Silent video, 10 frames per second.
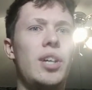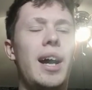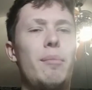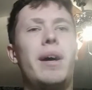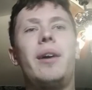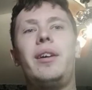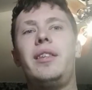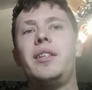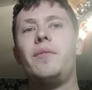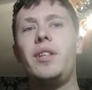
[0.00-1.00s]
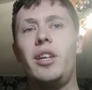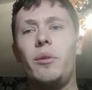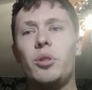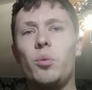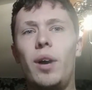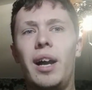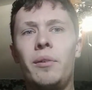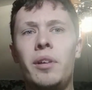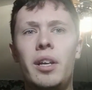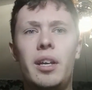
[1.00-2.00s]
chat about in this video as
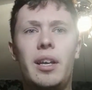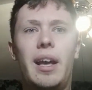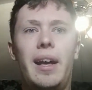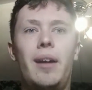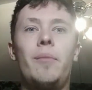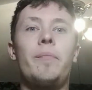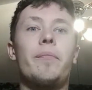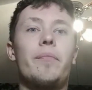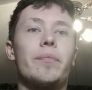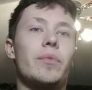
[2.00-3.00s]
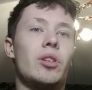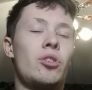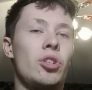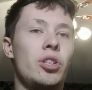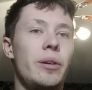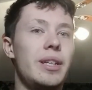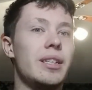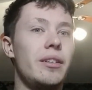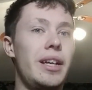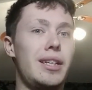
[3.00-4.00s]
well. Just so it's
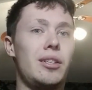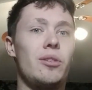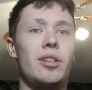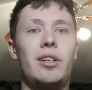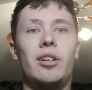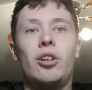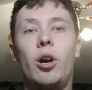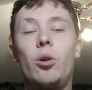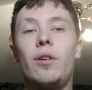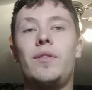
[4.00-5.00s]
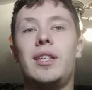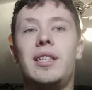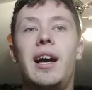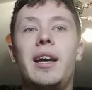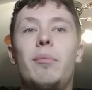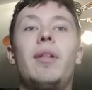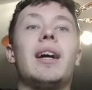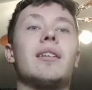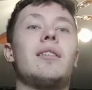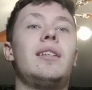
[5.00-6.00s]
clear, so the goal of the
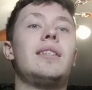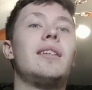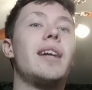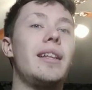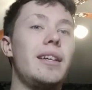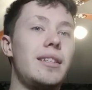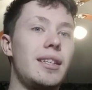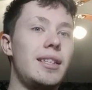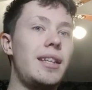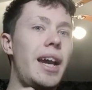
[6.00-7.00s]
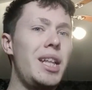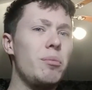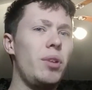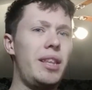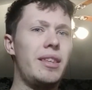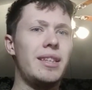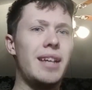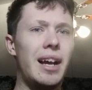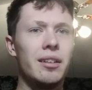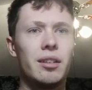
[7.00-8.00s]
cytoplankton is to get it sustainable in the
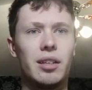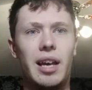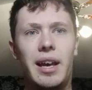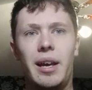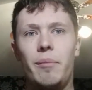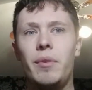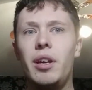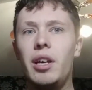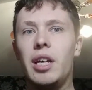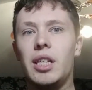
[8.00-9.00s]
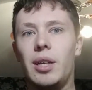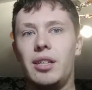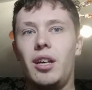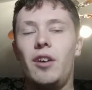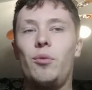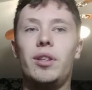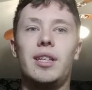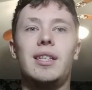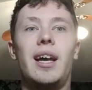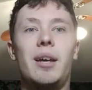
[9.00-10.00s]
tank. So I sort of want the
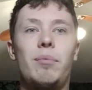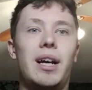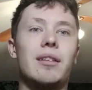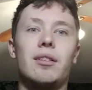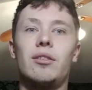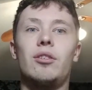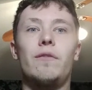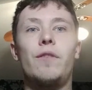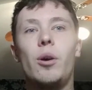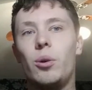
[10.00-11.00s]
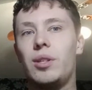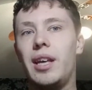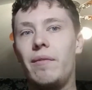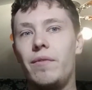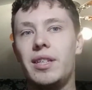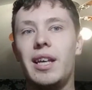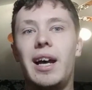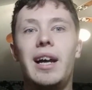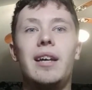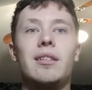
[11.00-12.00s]
cytoplankton to
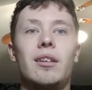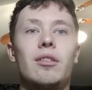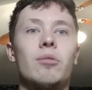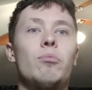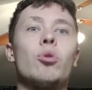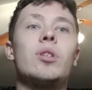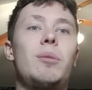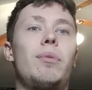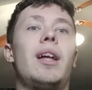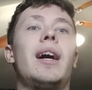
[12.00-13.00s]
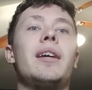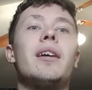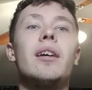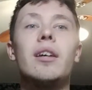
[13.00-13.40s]
photosynthesize and multiply,